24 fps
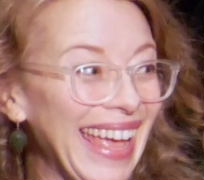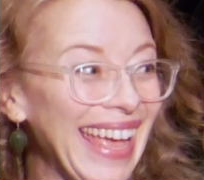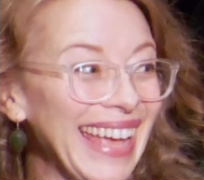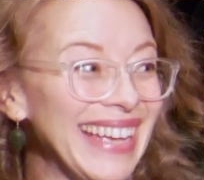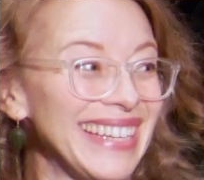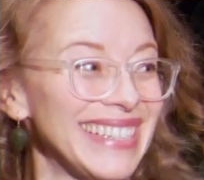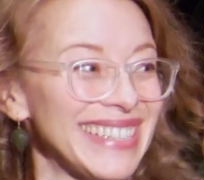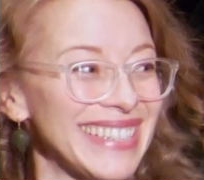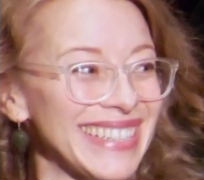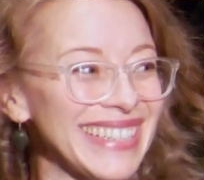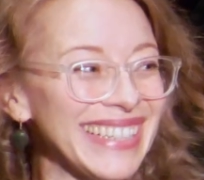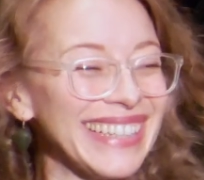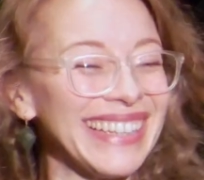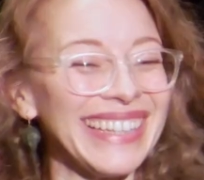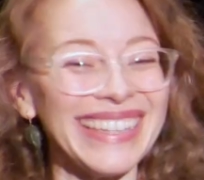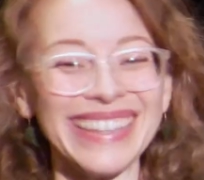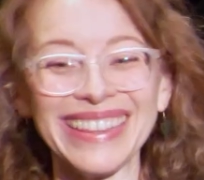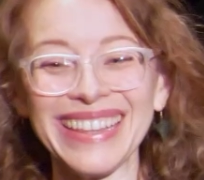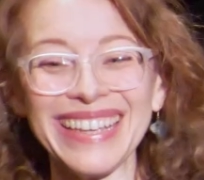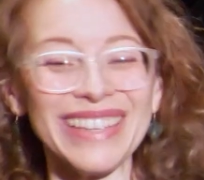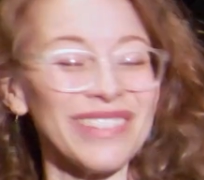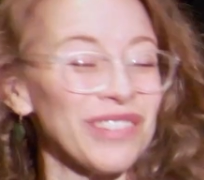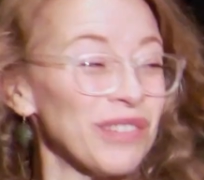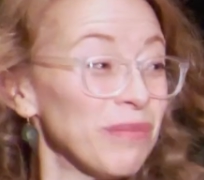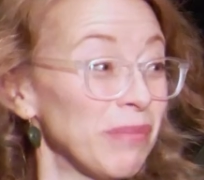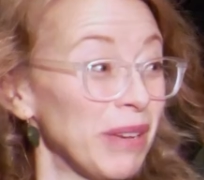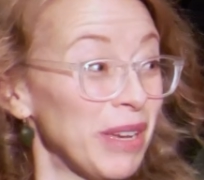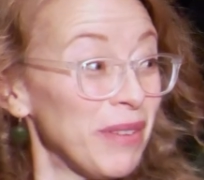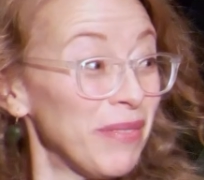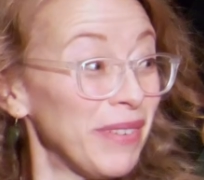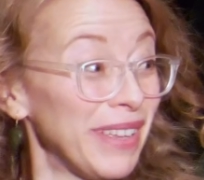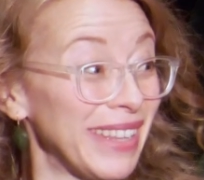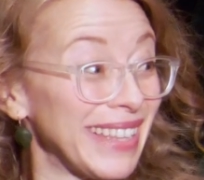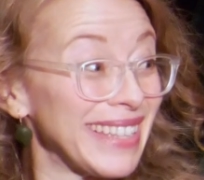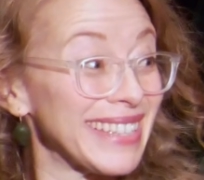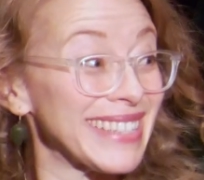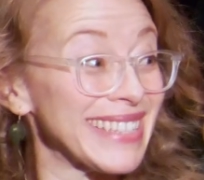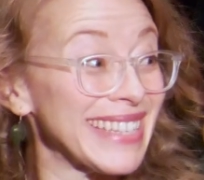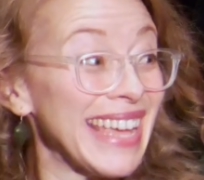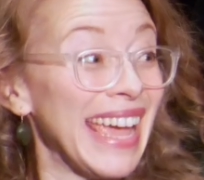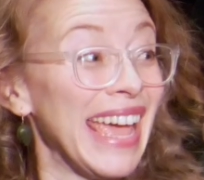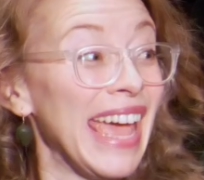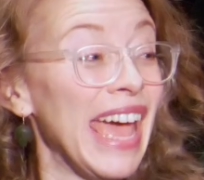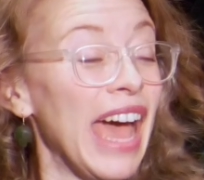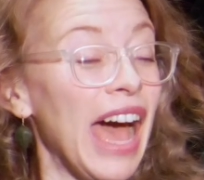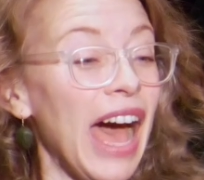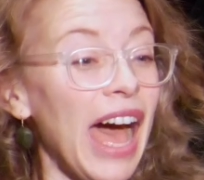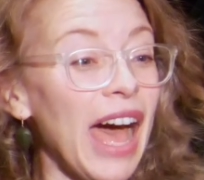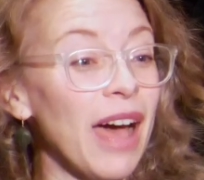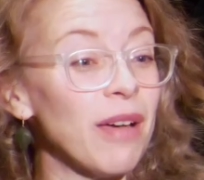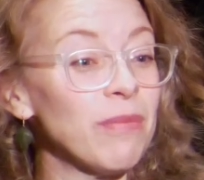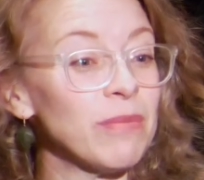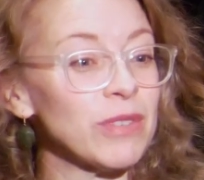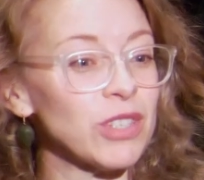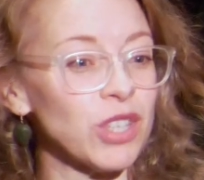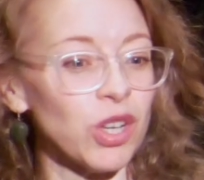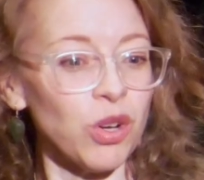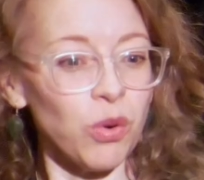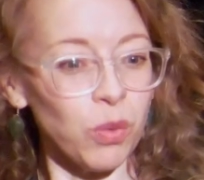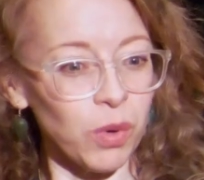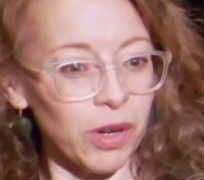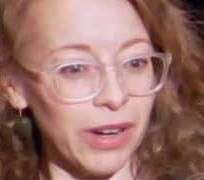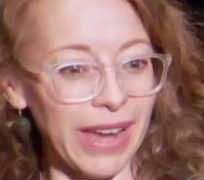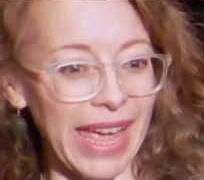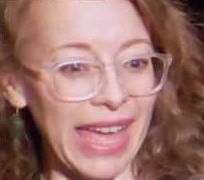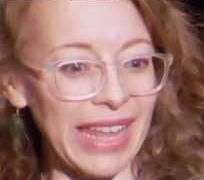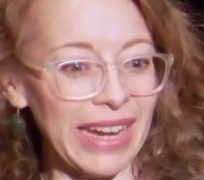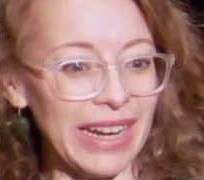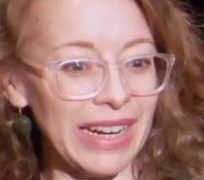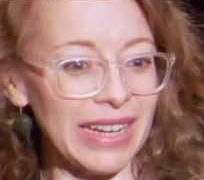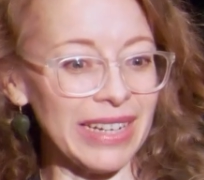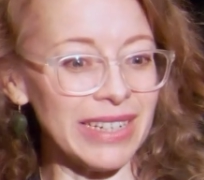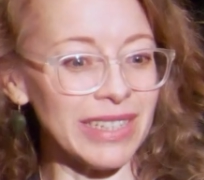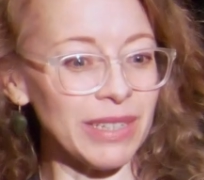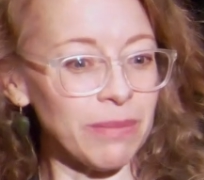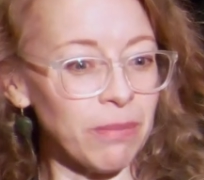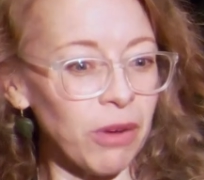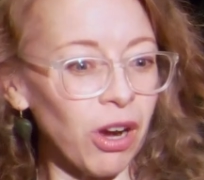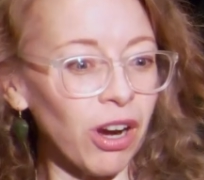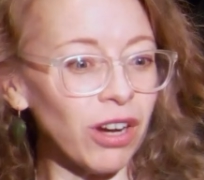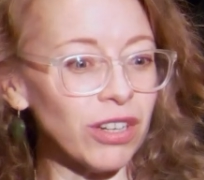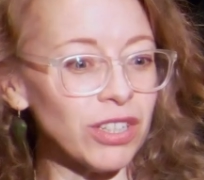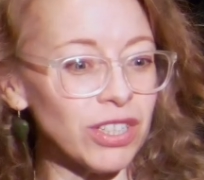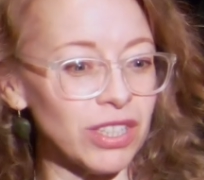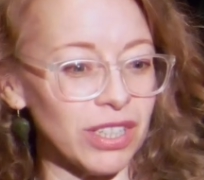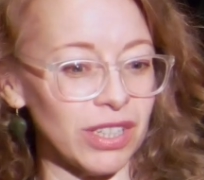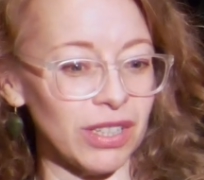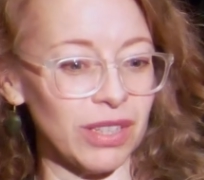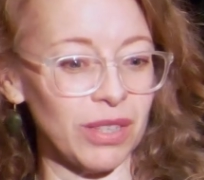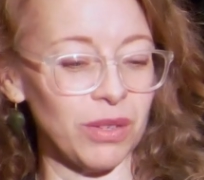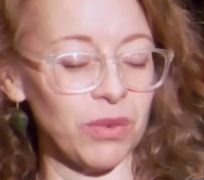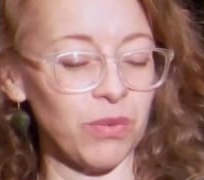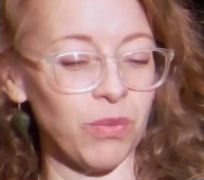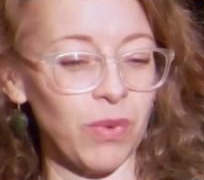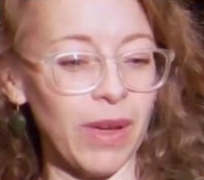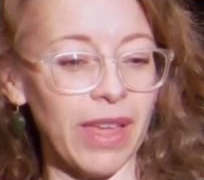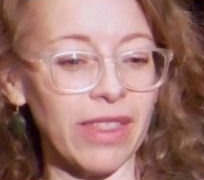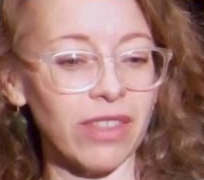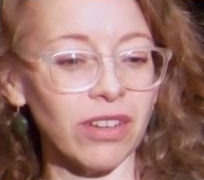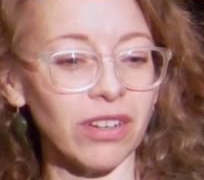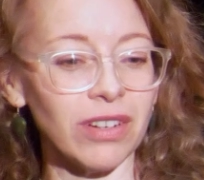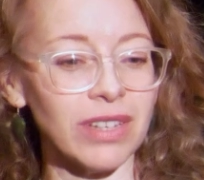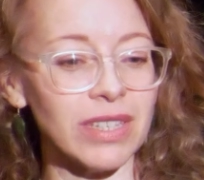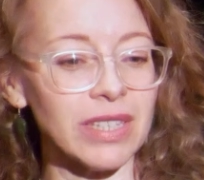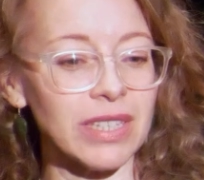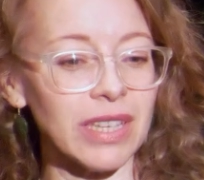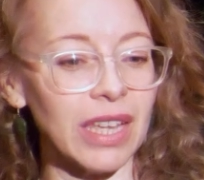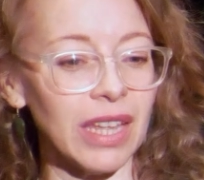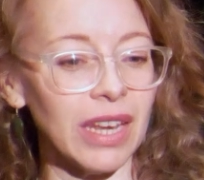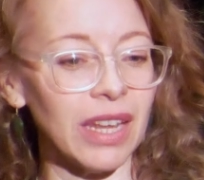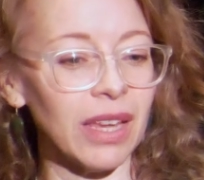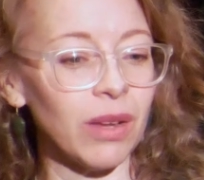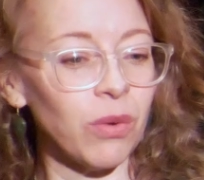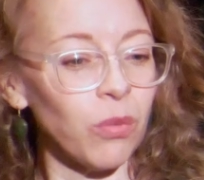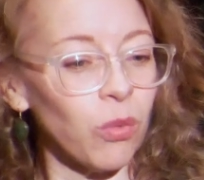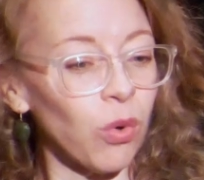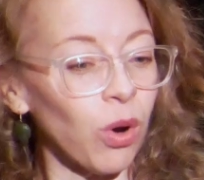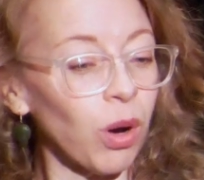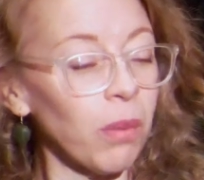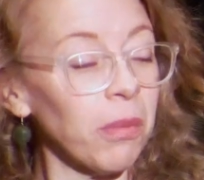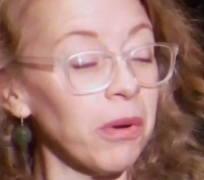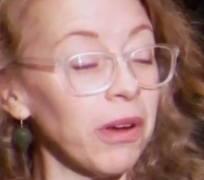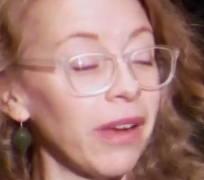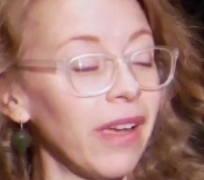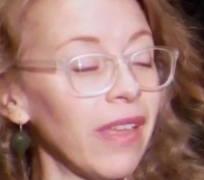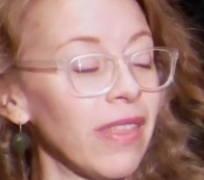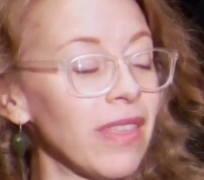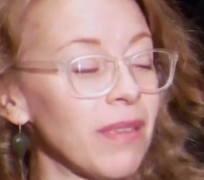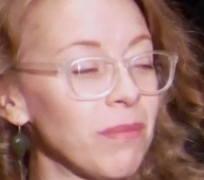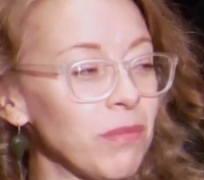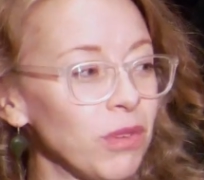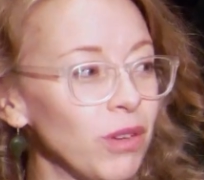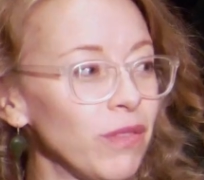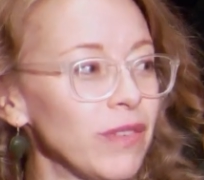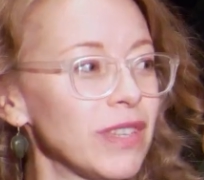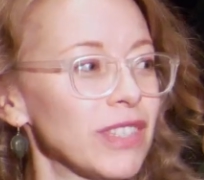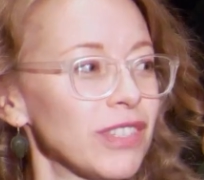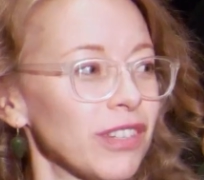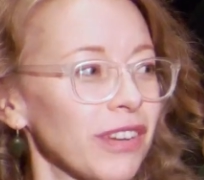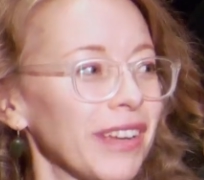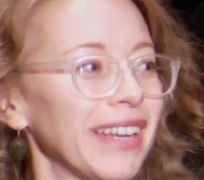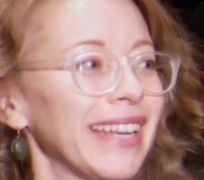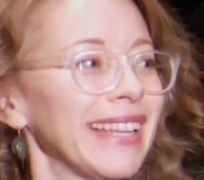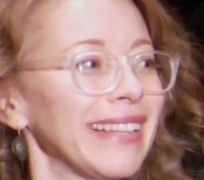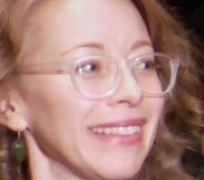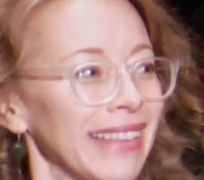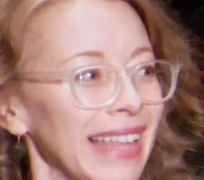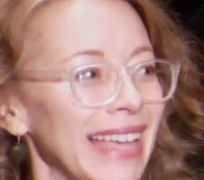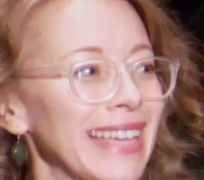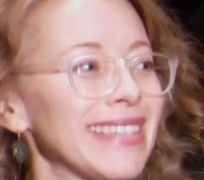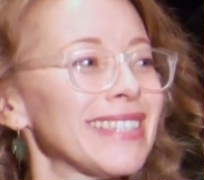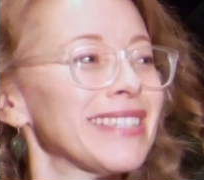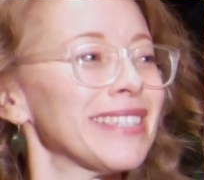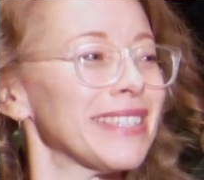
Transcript: Hey Sheila, thanks for being with us. So we're headed into March. The weather is getting warmer and the movies are getting less